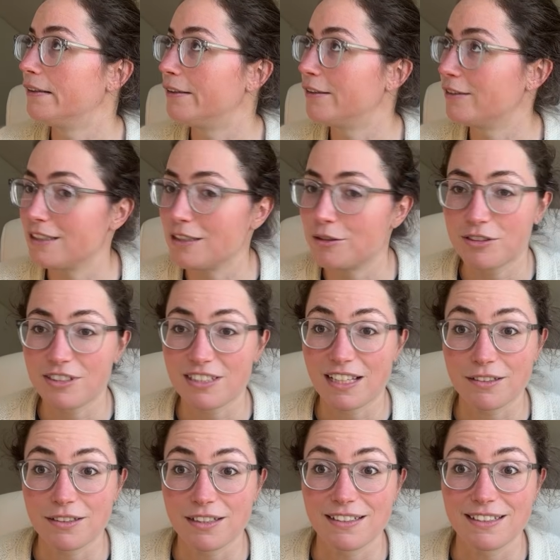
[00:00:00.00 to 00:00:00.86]
The Secret
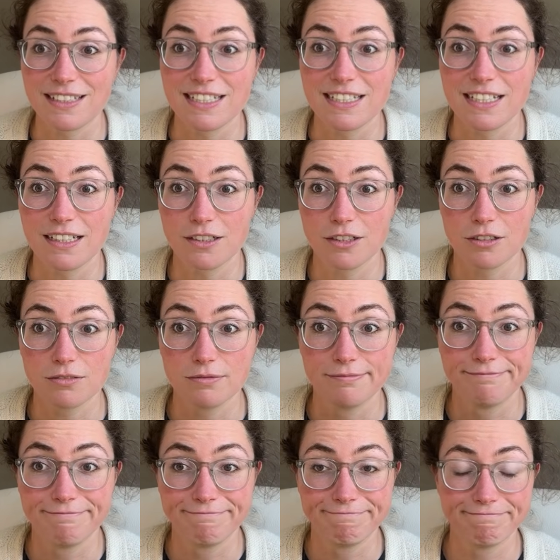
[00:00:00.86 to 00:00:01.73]
Santa knitting though.
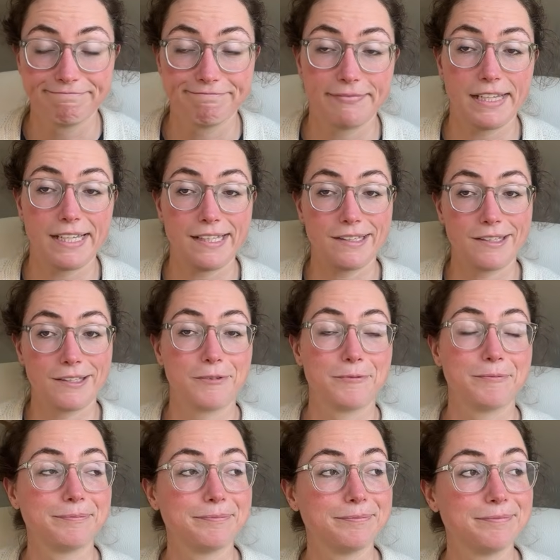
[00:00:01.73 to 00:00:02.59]

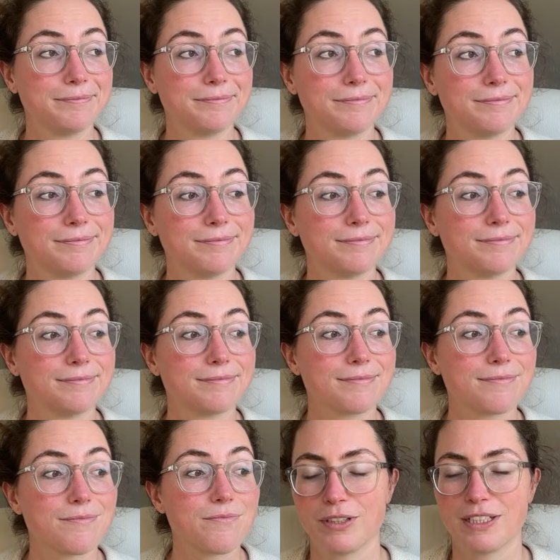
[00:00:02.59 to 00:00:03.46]

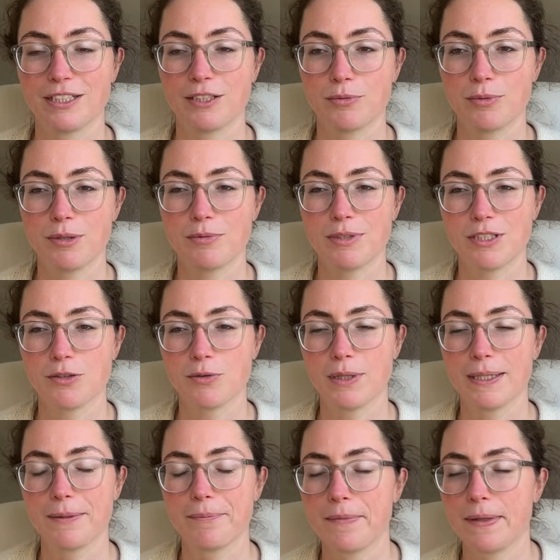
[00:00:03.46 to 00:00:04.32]
Okay, the way we
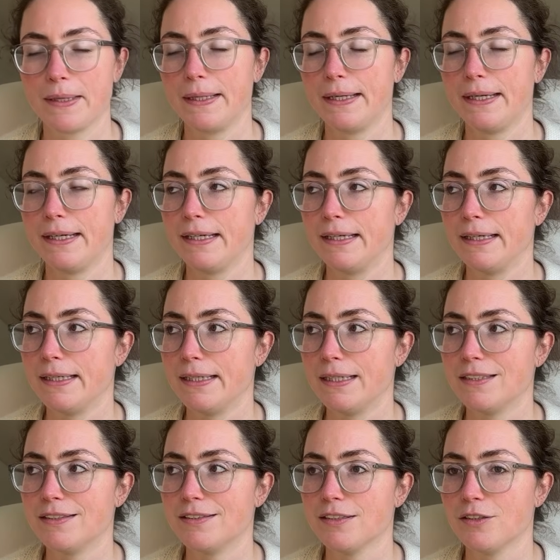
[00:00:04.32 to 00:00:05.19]
do it
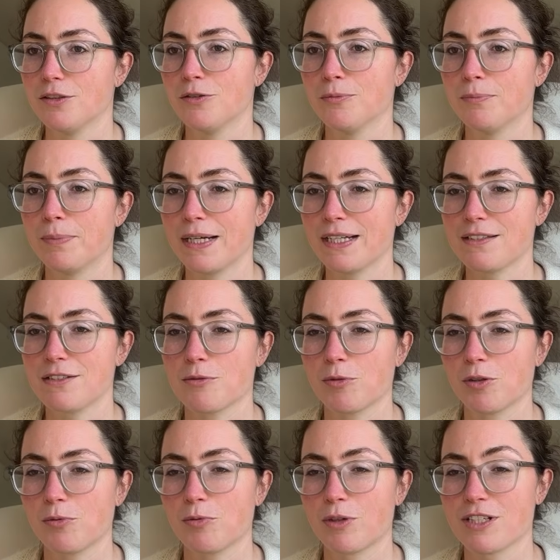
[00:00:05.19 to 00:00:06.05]
is you buy
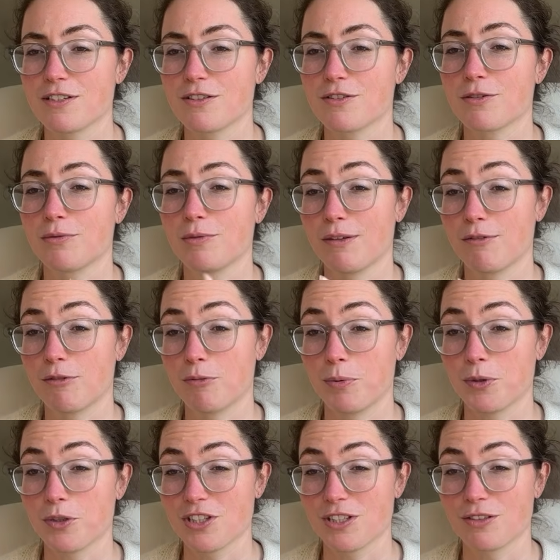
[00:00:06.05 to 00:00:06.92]
someone a present, so we have a
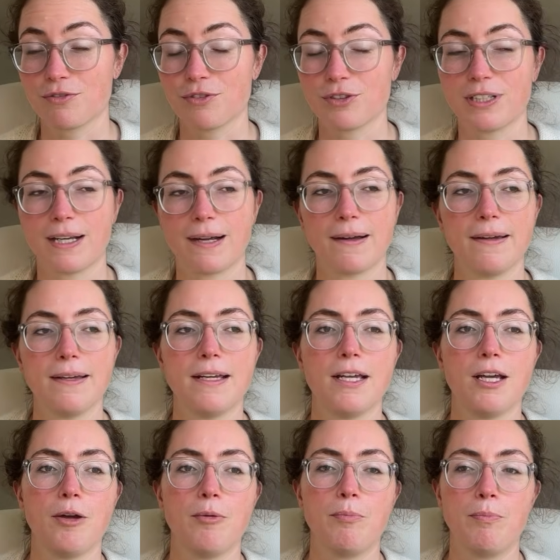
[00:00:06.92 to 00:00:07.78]
budget for that.
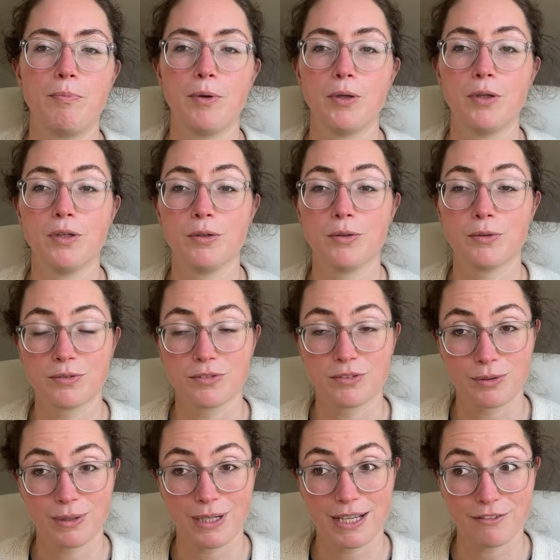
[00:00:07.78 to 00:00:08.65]
But you
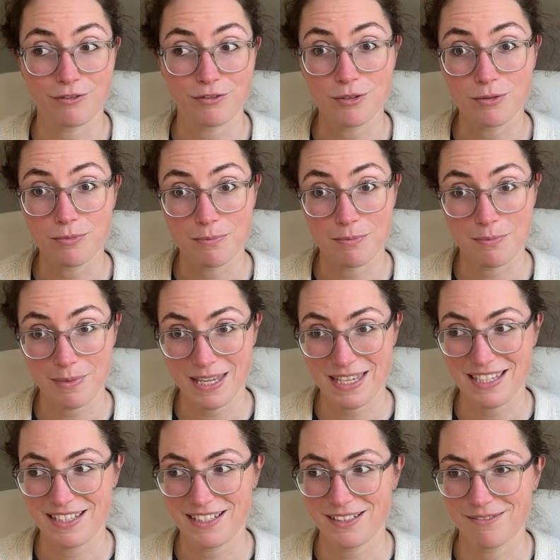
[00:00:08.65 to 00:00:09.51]
also have to
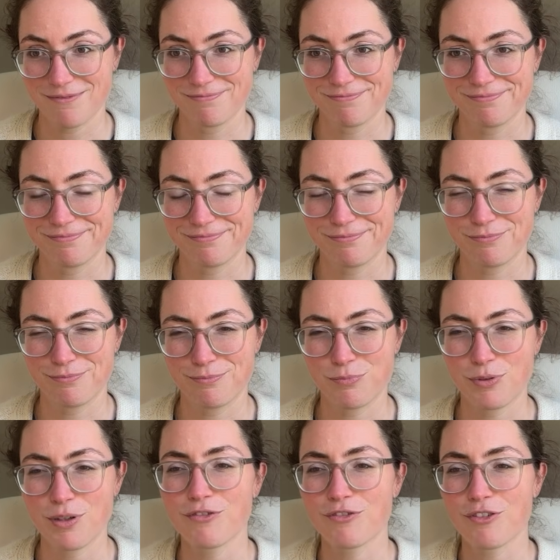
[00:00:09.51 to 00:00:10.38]
make
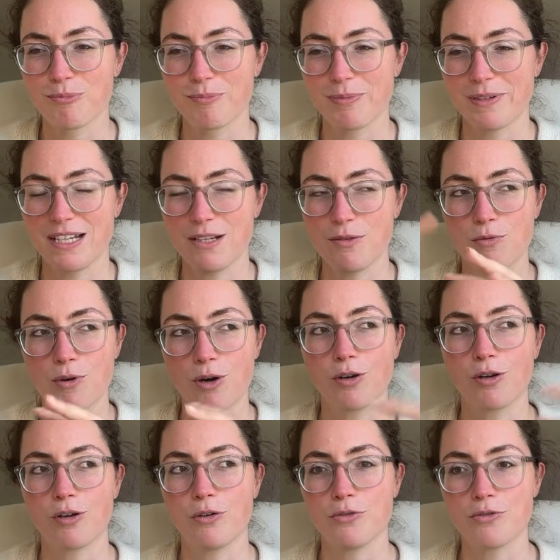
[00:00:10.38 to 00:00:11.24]
preferably
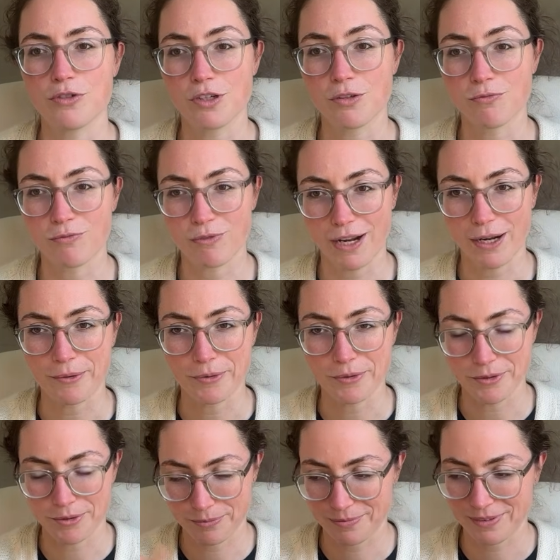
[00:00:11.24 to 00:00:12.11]
what goes
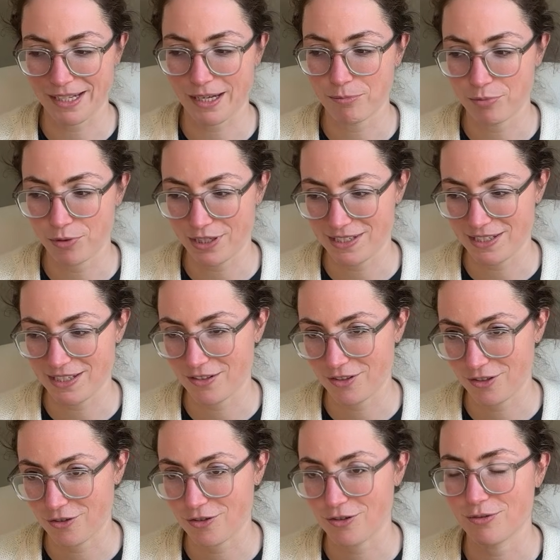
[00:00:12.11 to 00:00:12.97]
around that
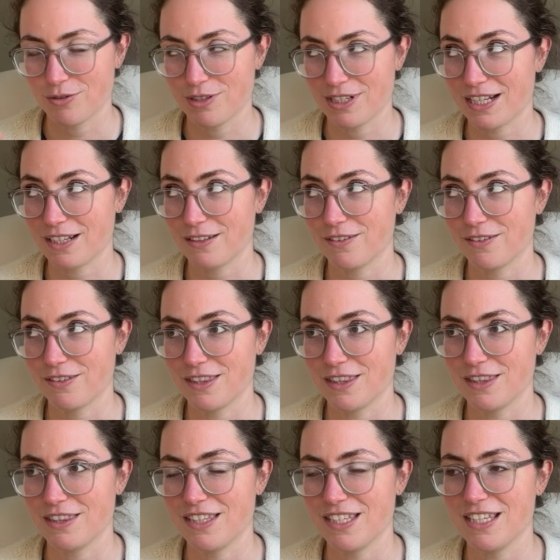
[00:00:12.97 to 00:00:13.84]
present so that
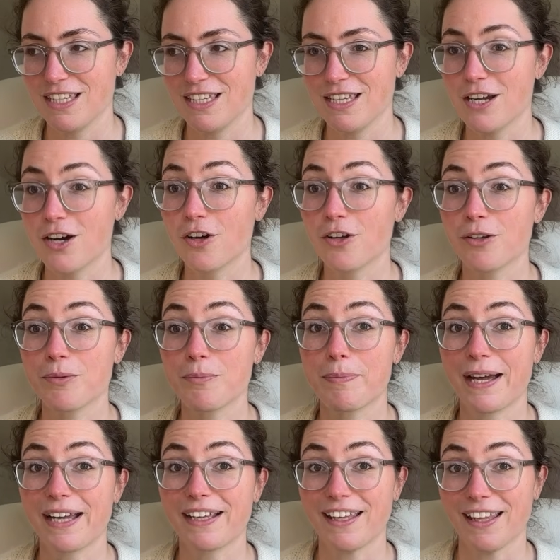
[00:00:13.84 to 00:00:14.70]
the
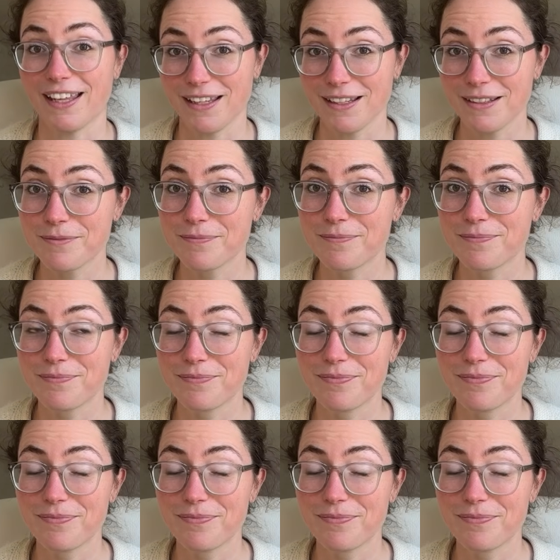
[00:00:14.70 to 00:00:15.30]
unpacking